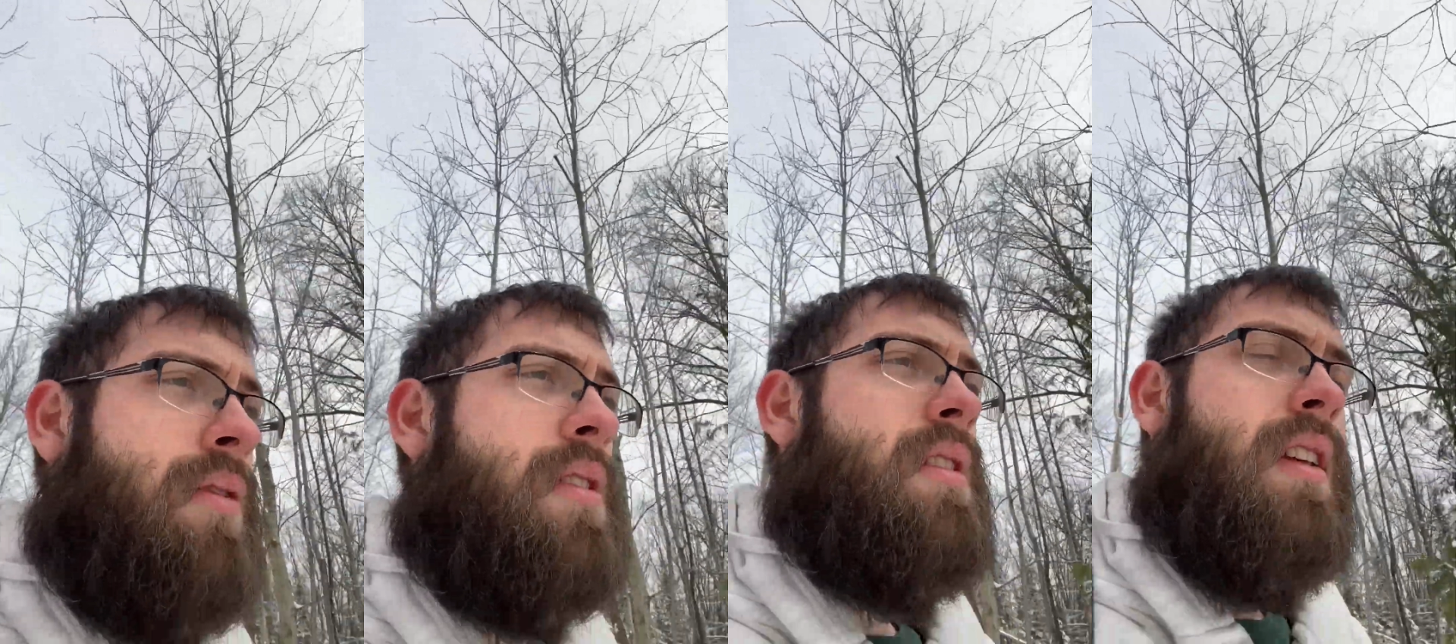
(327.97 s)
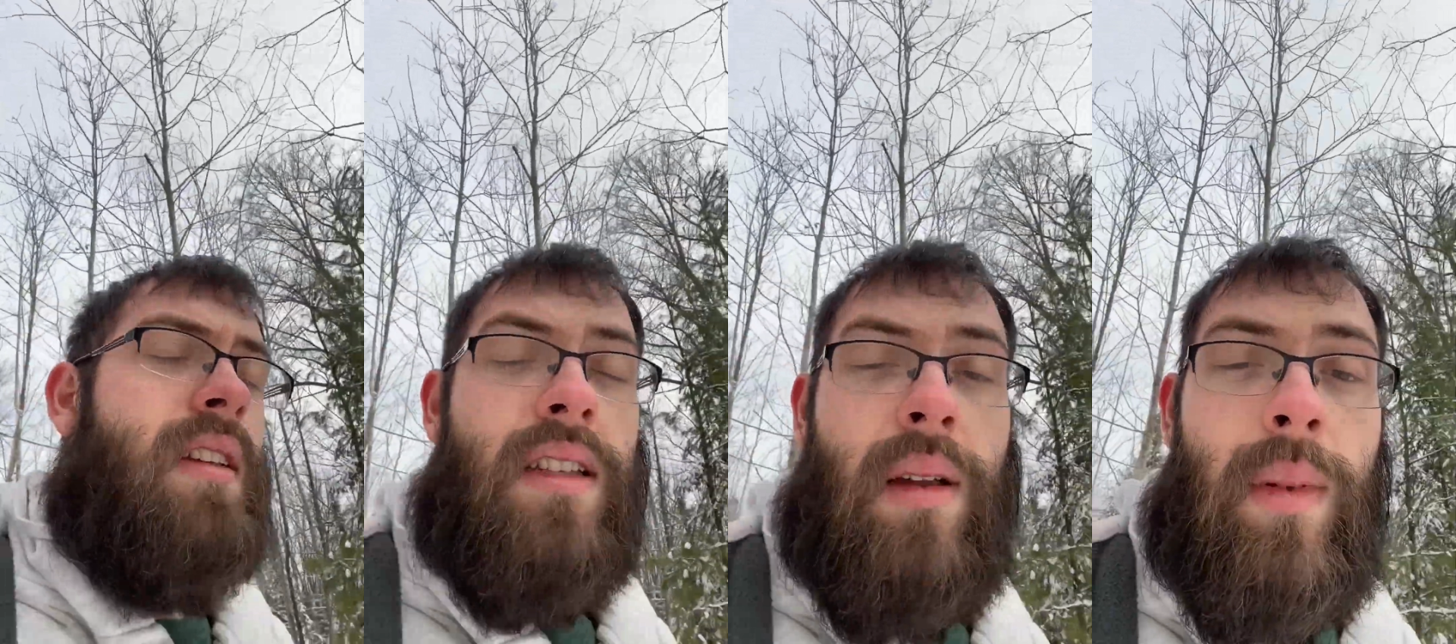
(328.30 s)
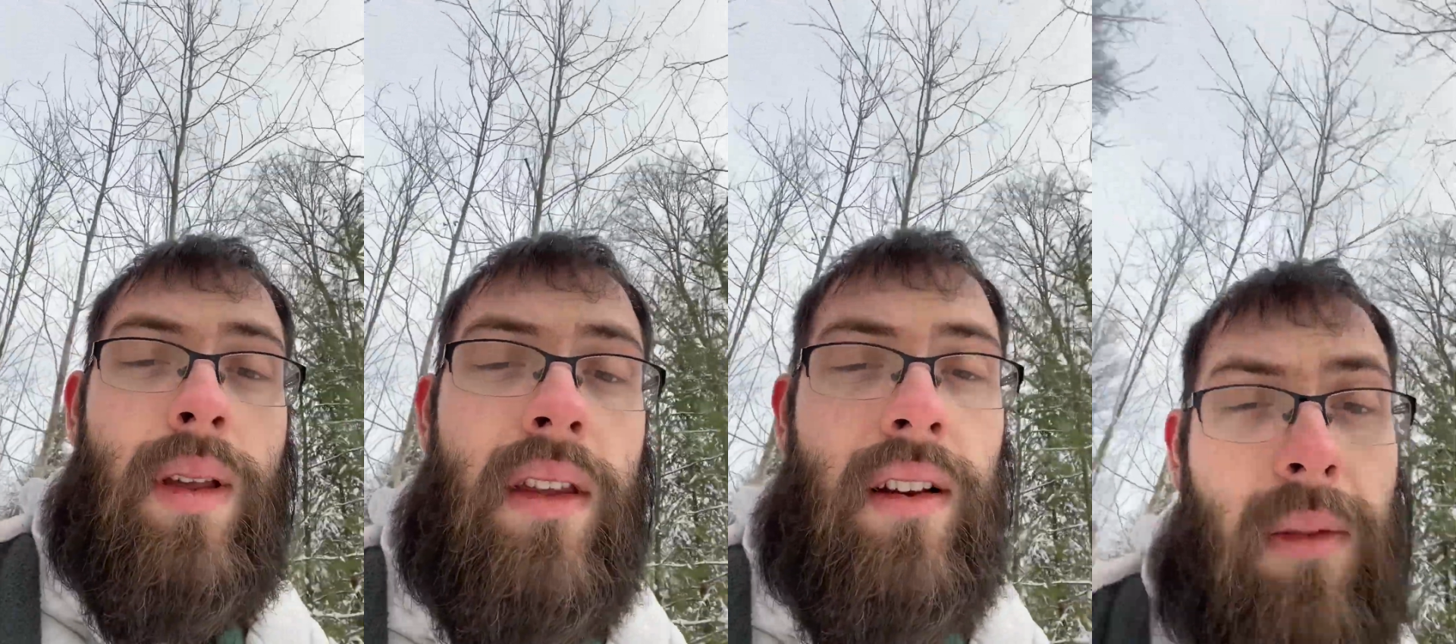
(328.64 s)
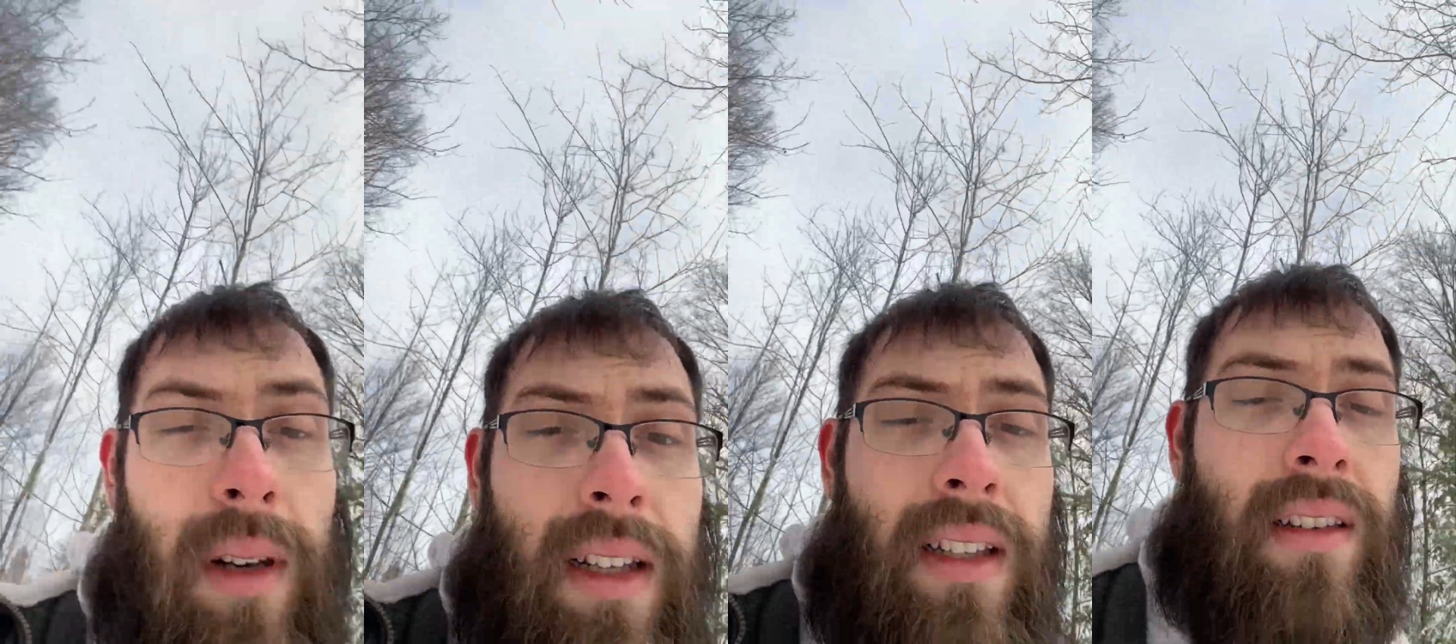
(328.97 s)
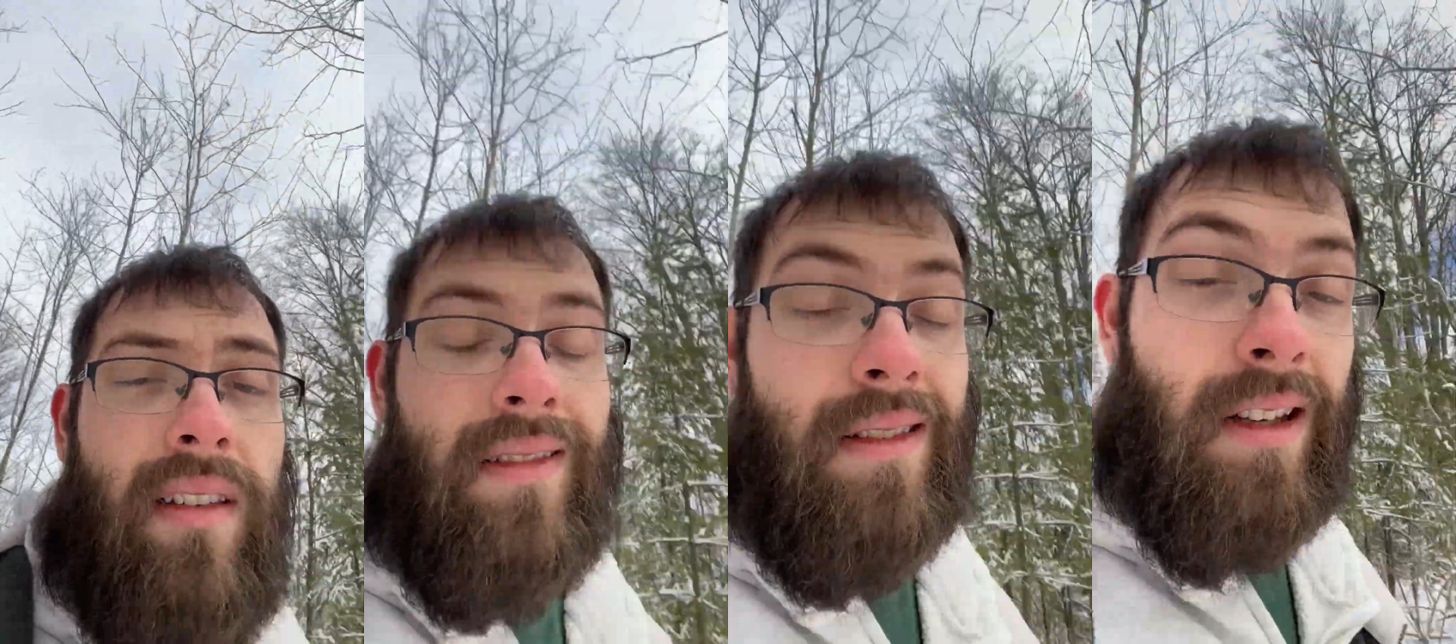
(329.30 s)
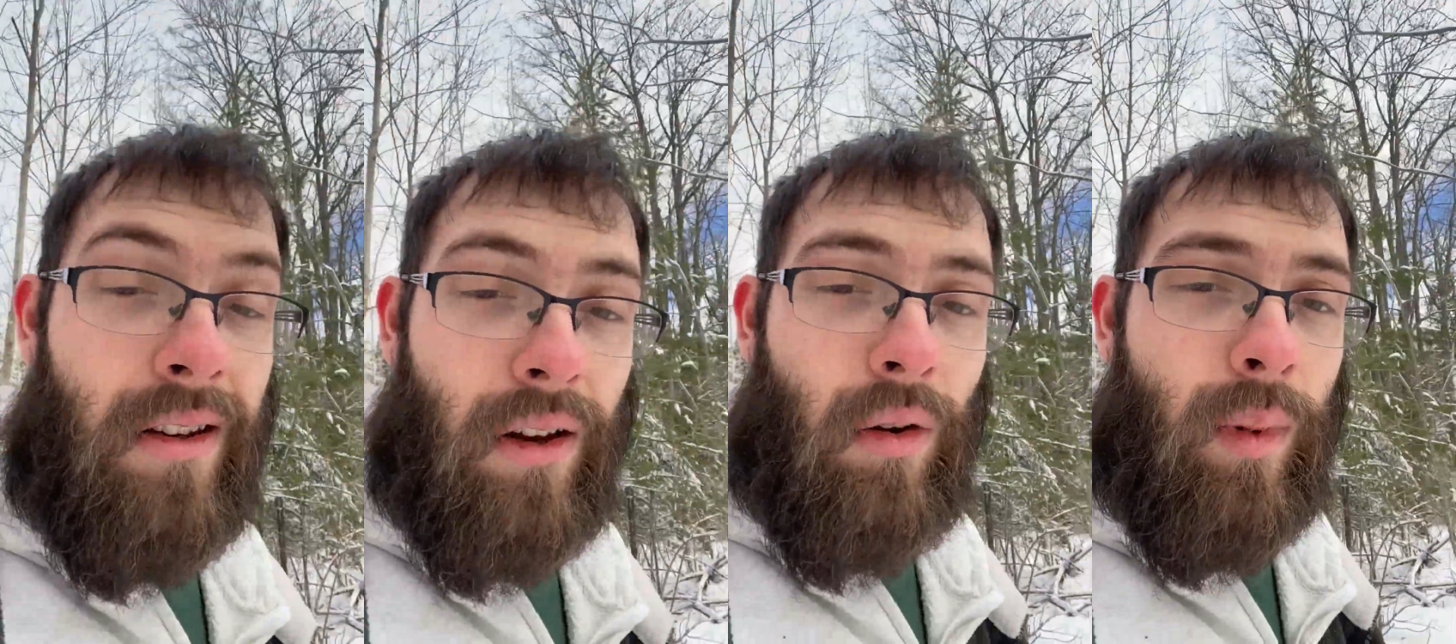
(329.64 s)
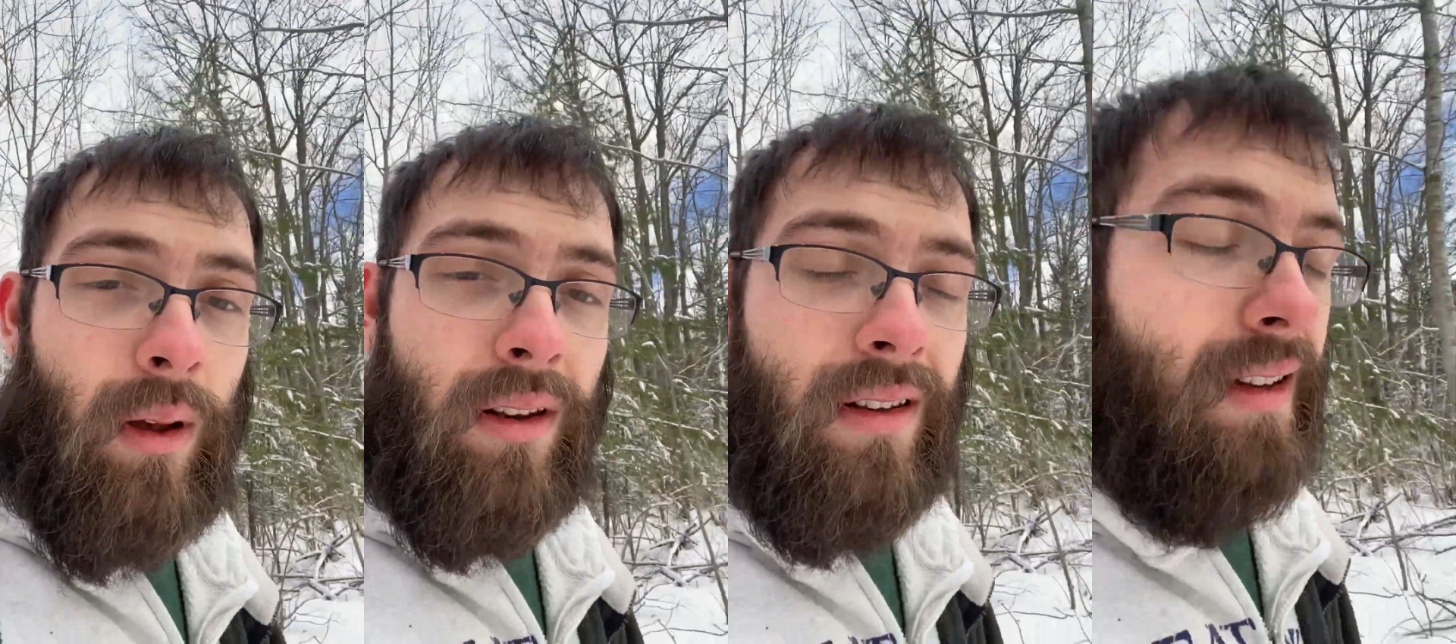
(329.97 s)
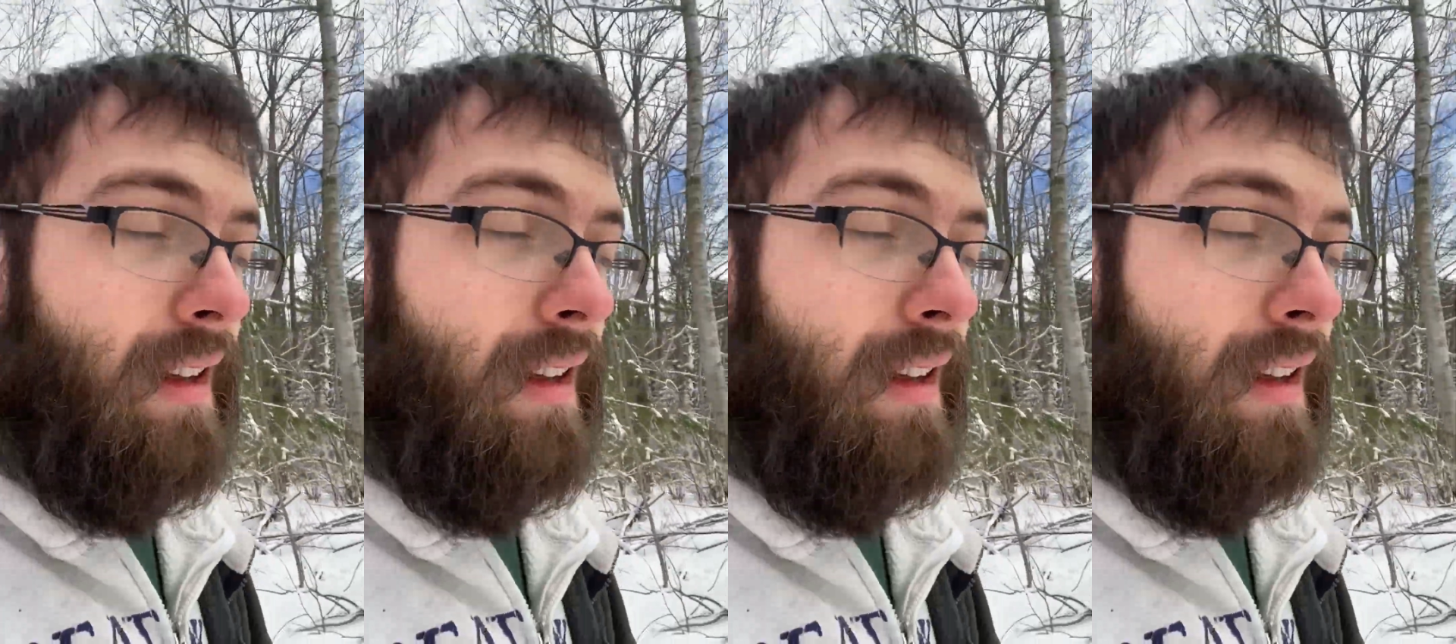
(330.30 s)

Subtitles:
slings up on there when I didn't know about it.